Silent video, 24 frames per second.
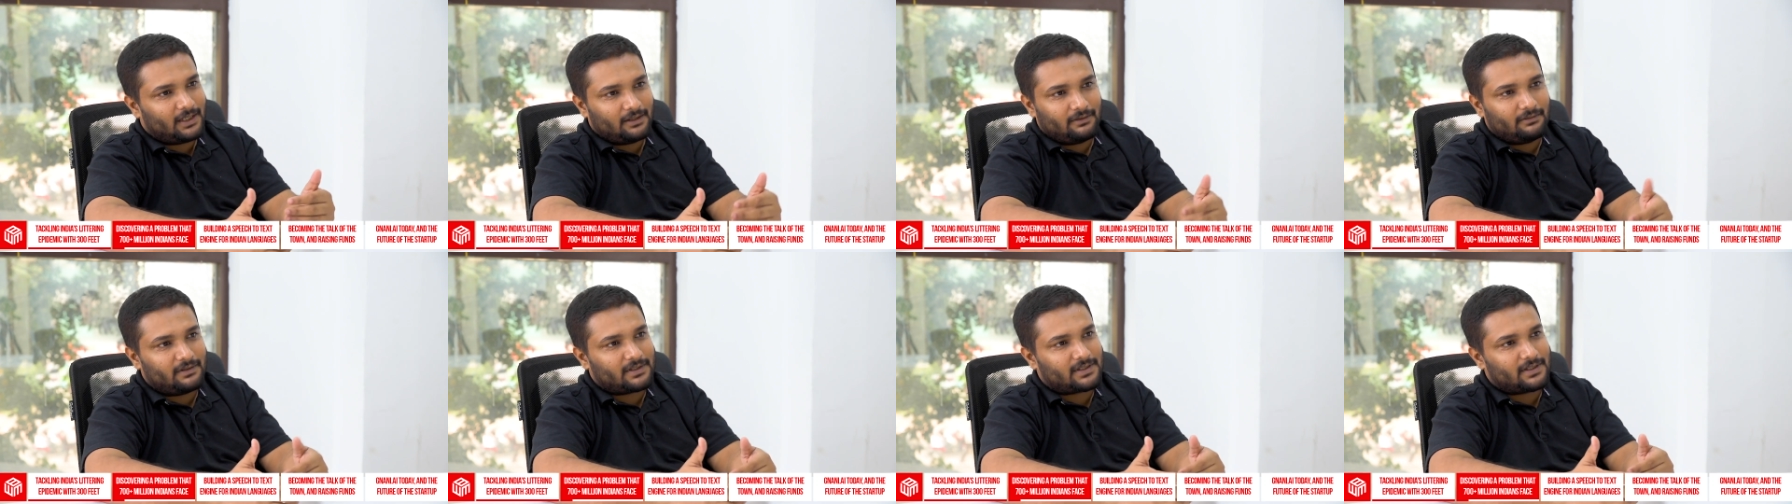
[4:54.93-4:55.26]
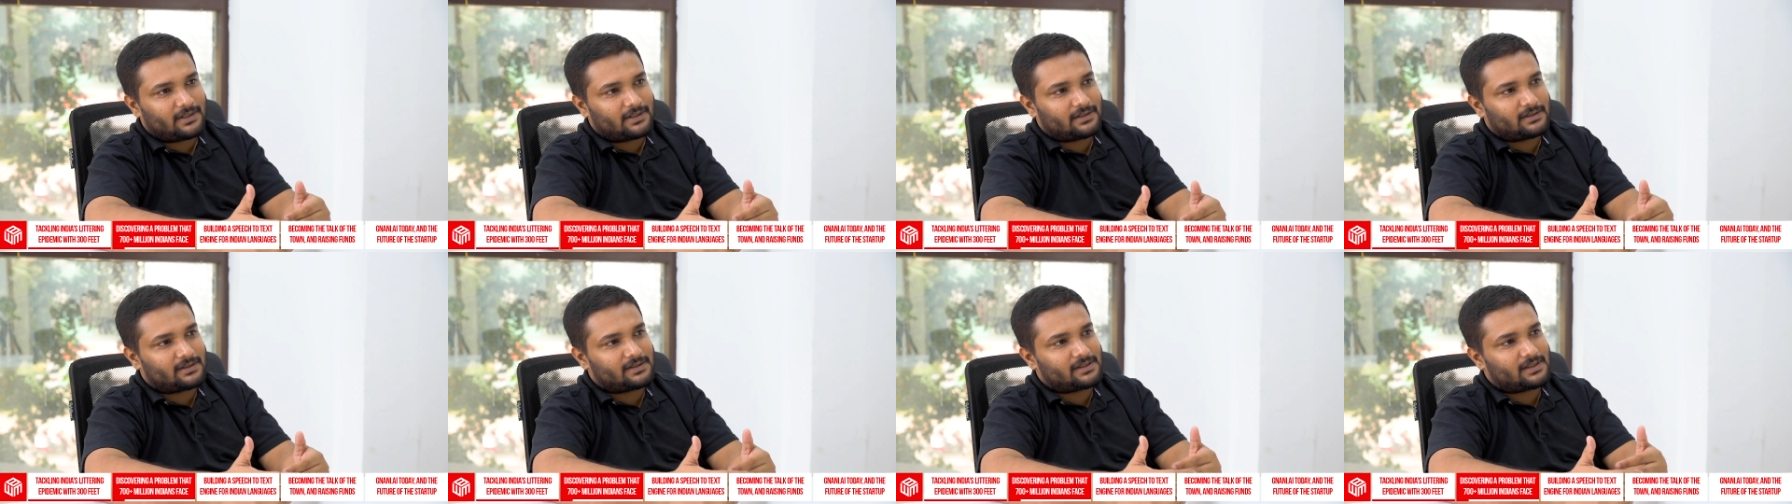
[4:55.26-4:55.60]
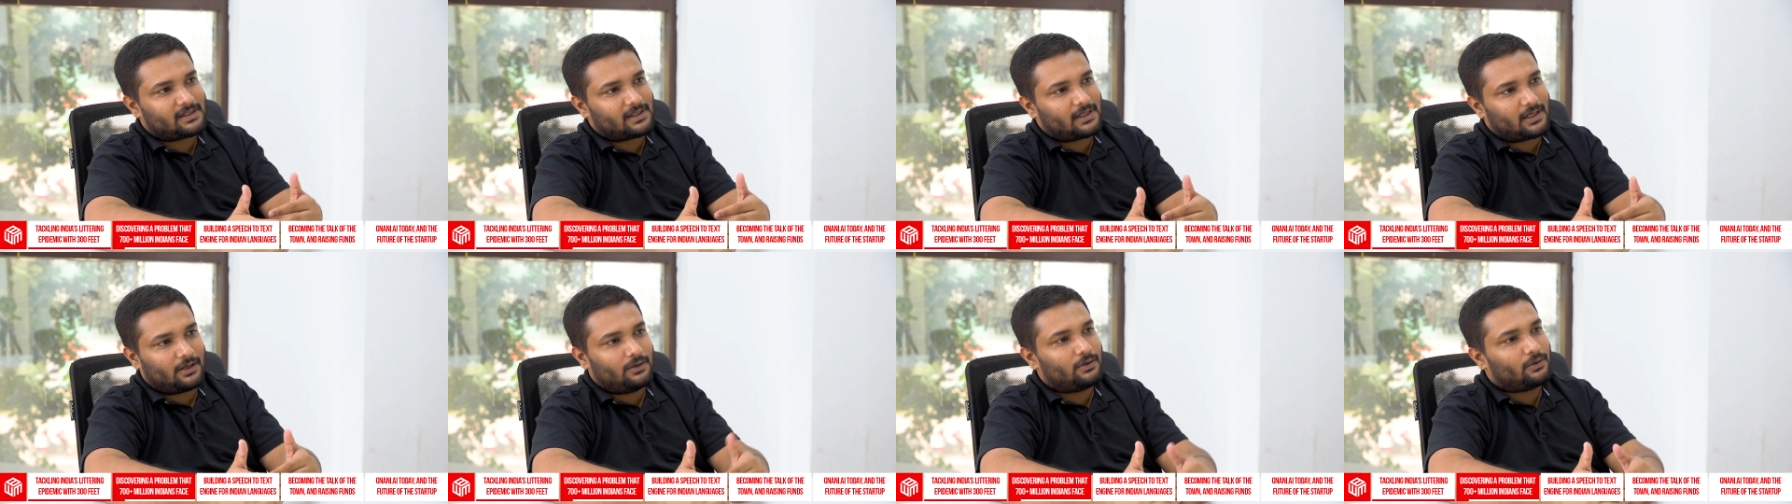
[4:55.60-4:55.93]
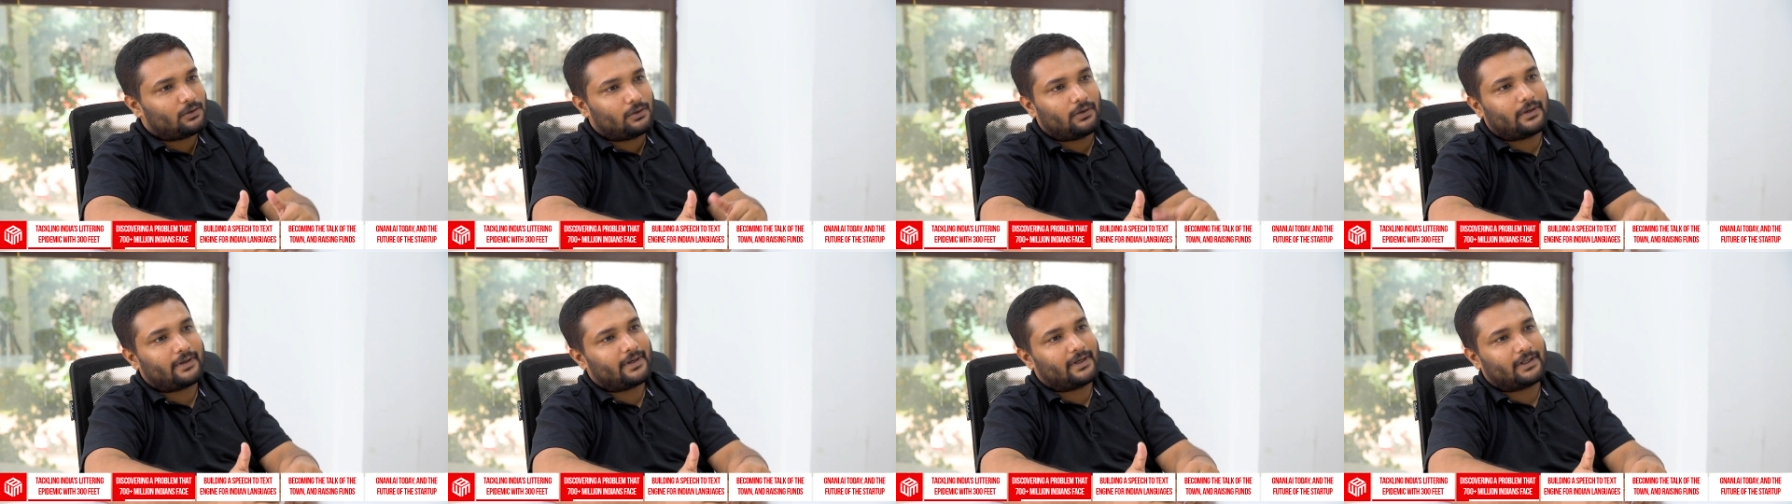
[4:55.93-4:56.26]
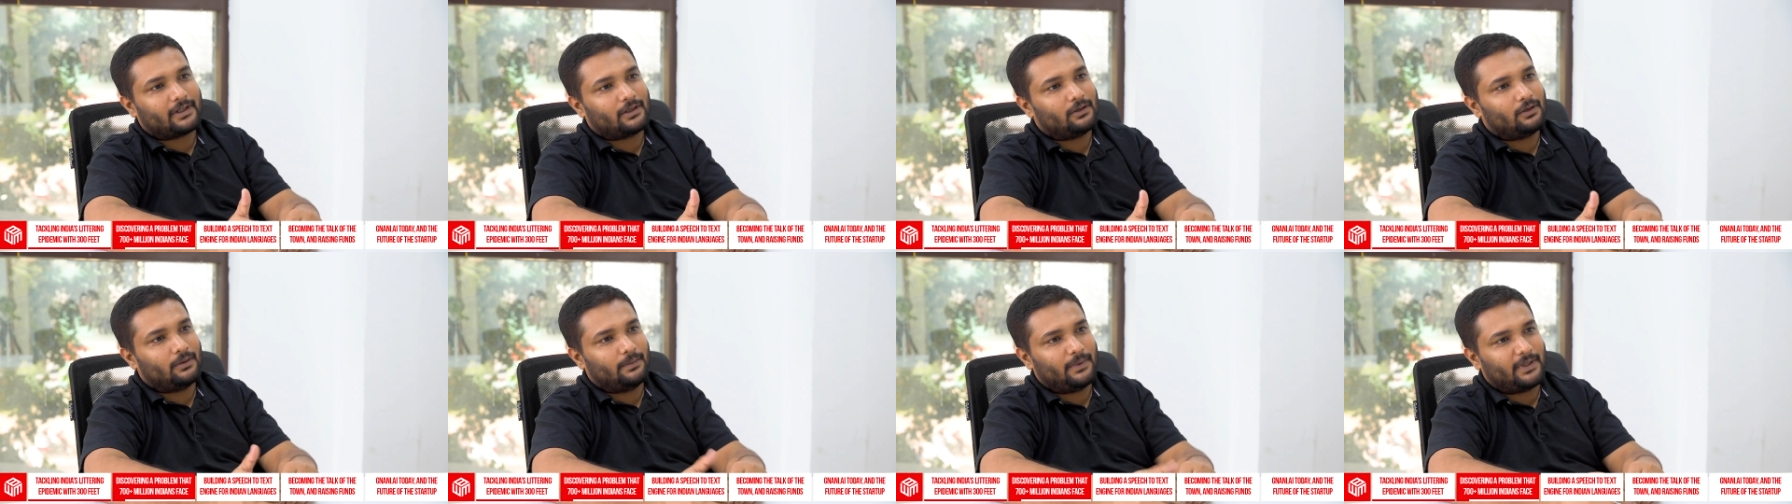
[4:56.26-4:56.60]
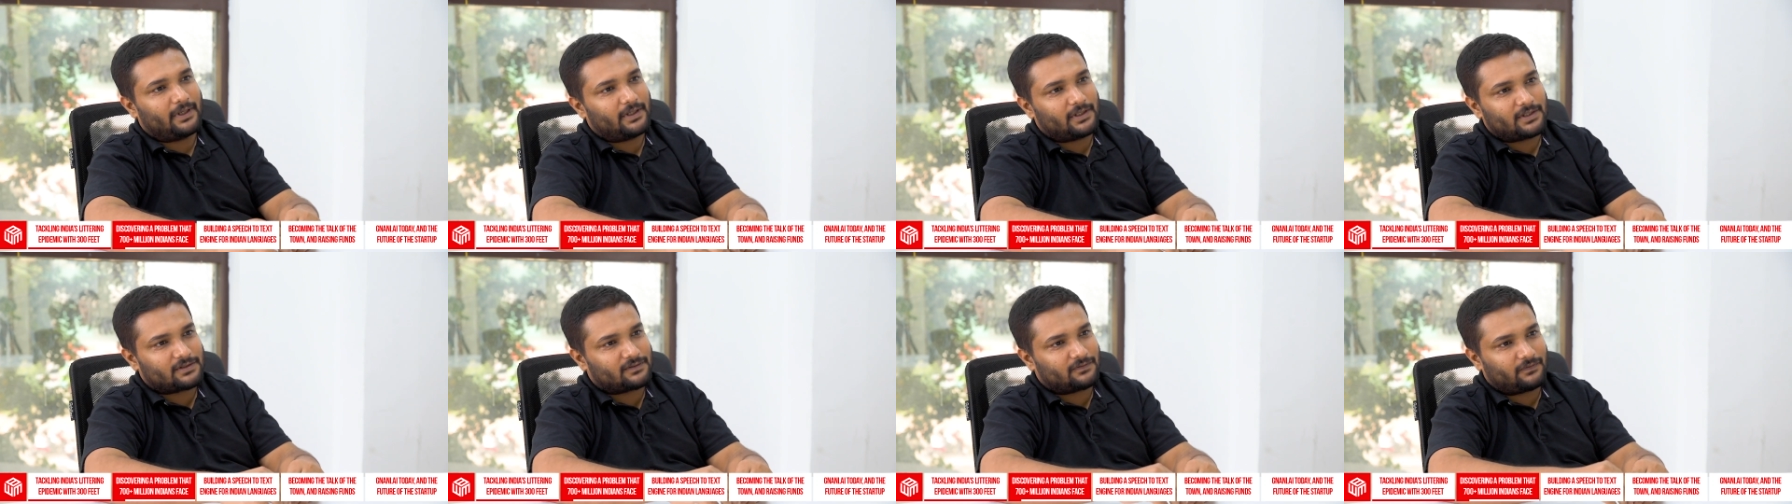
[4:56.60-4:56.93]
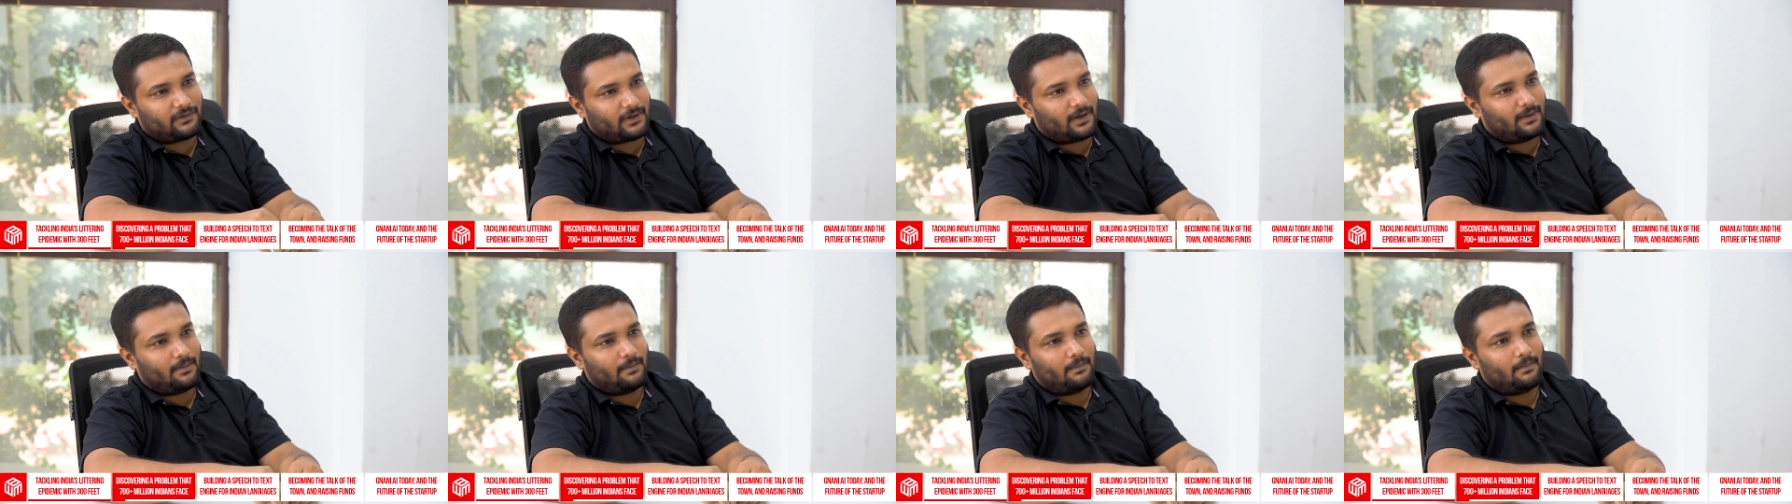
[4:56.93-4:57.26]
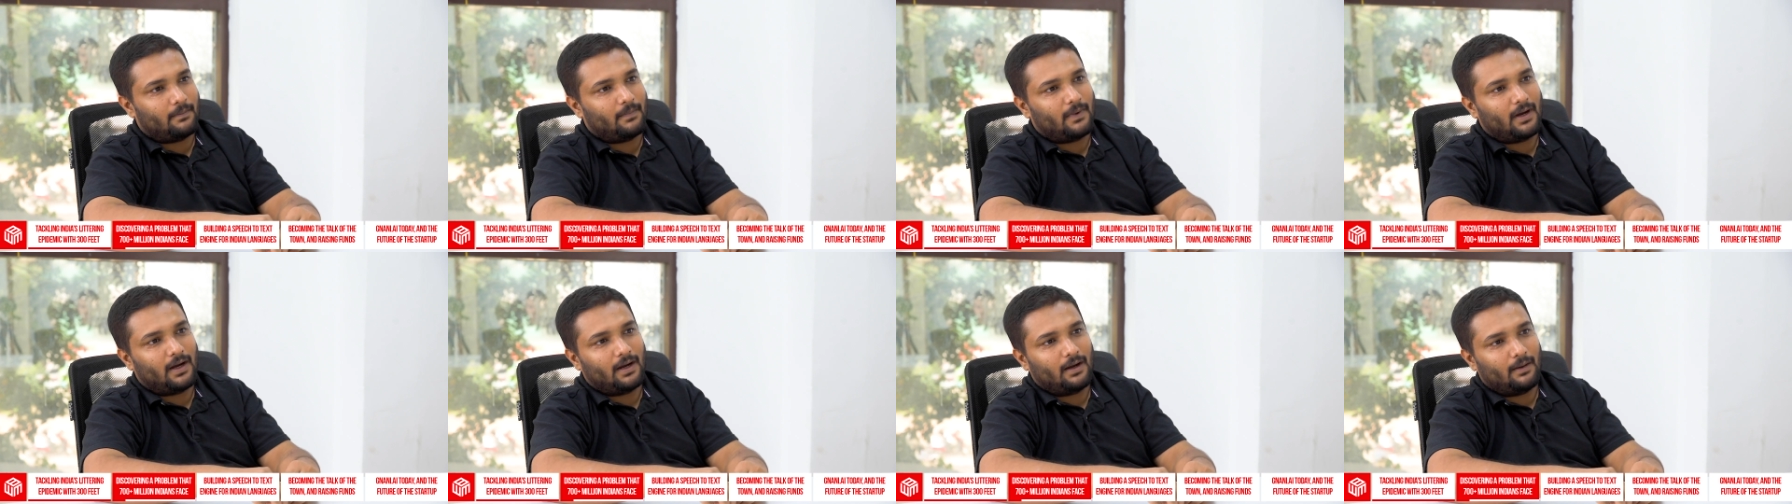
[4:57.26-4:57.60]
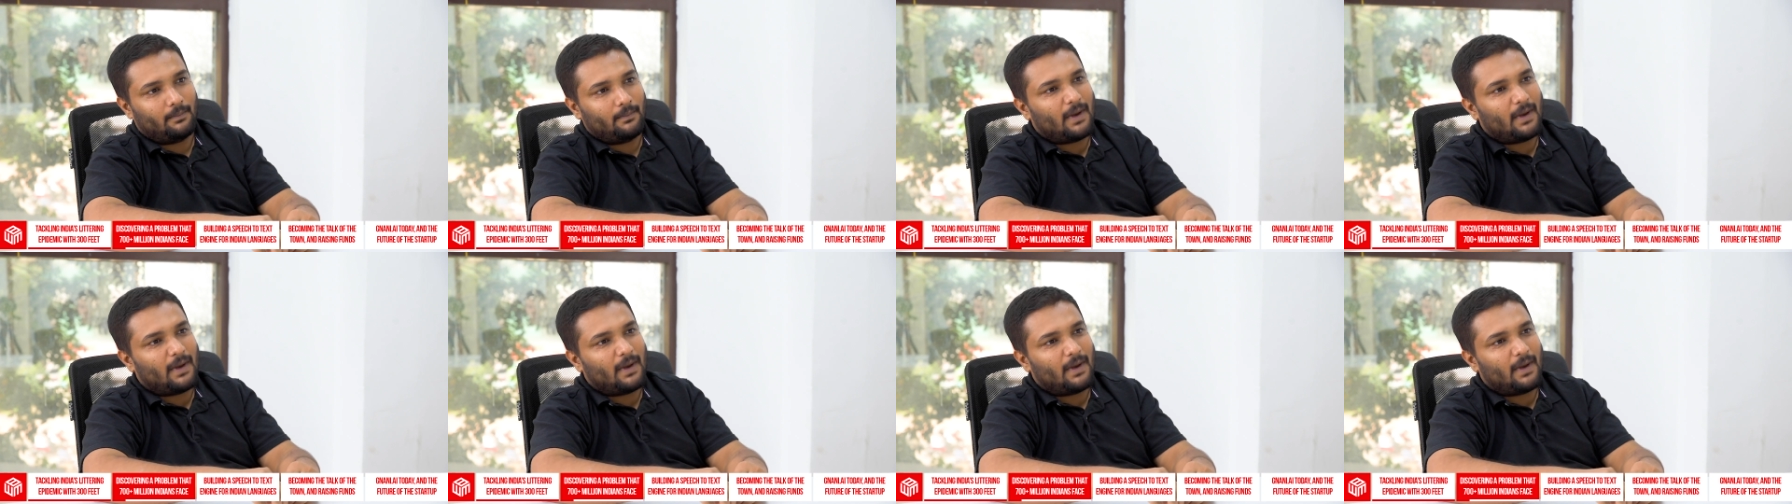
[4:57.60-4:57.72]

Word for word: which is around 200 kilometers from uh,